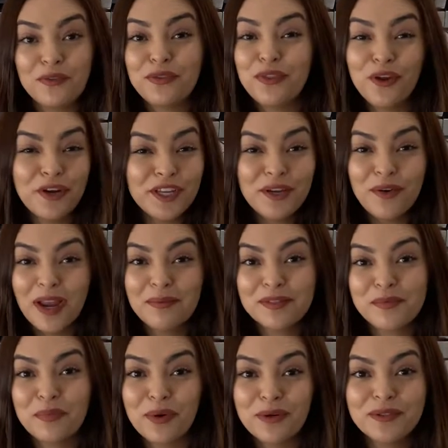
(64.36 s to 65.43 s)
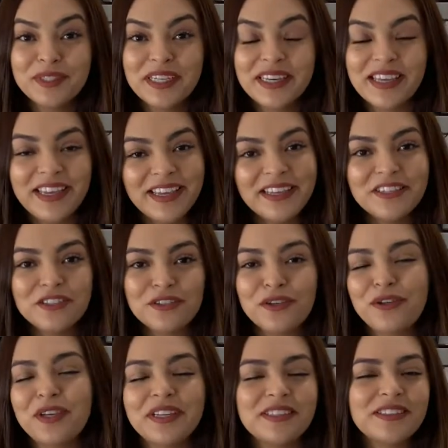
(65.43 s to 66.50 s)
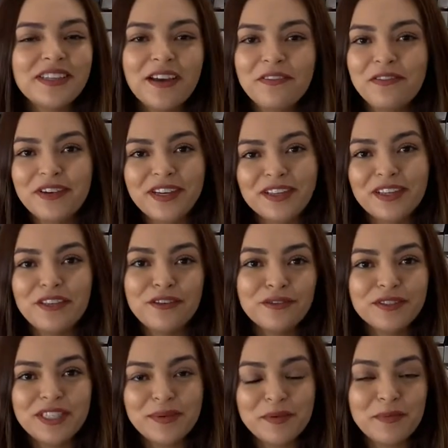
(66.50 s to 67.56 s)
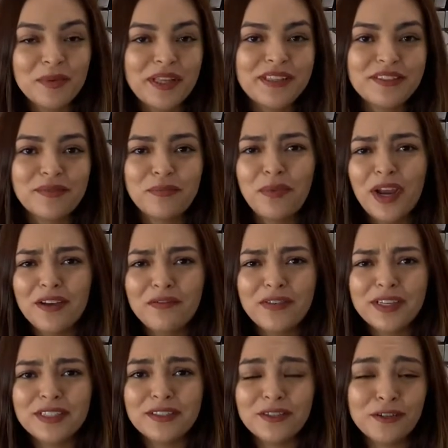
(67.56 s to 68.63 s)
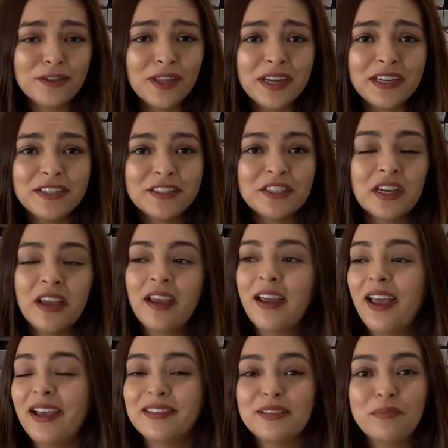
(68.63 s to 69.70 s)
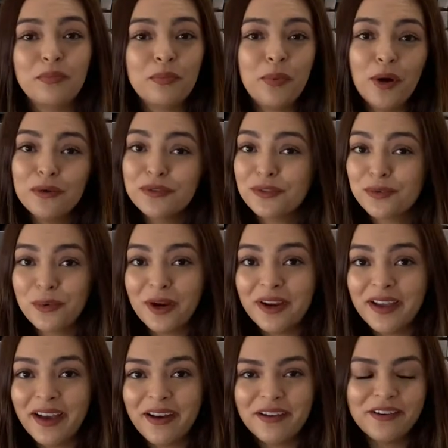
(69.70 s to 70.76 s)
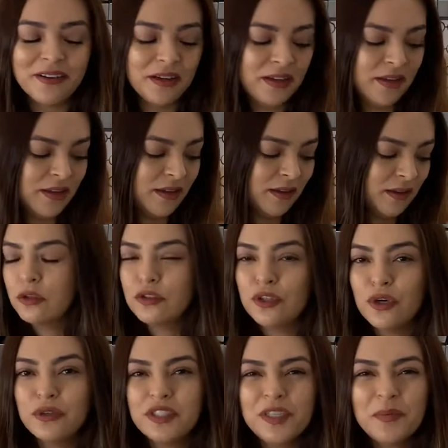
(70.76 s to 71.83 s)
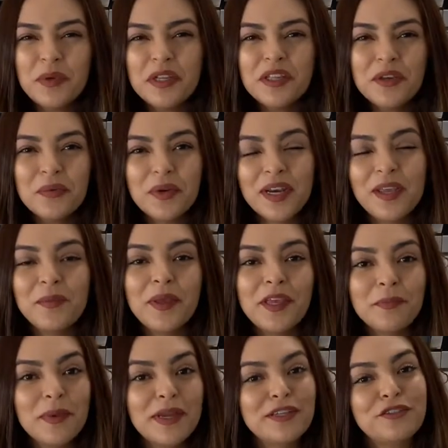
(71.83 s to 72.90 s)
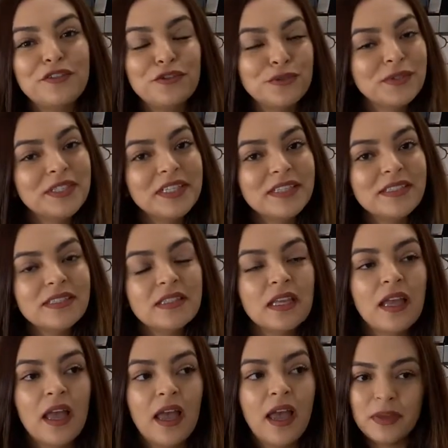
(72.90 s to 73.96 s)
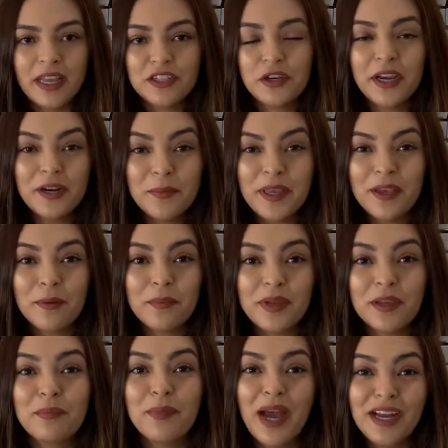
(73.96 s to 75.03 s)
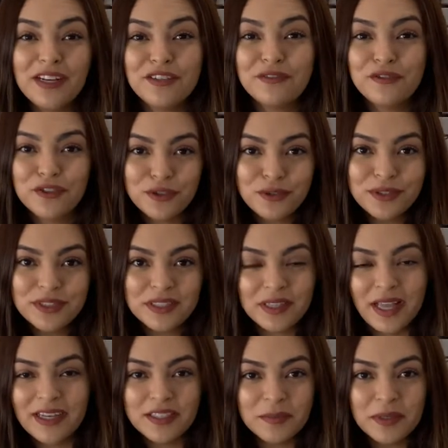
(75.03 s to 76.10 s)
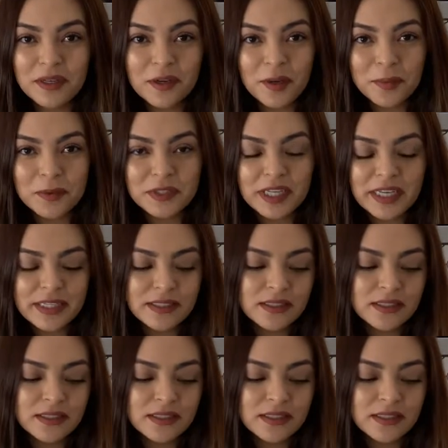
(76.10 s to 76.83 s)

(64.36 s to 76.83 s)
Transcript: 30 grams of protein each, so you can definitely use them in place of breakfast or lunch as a post-workout. So typically when I make my juices, I try to make a big batch of juice to last me a couple days.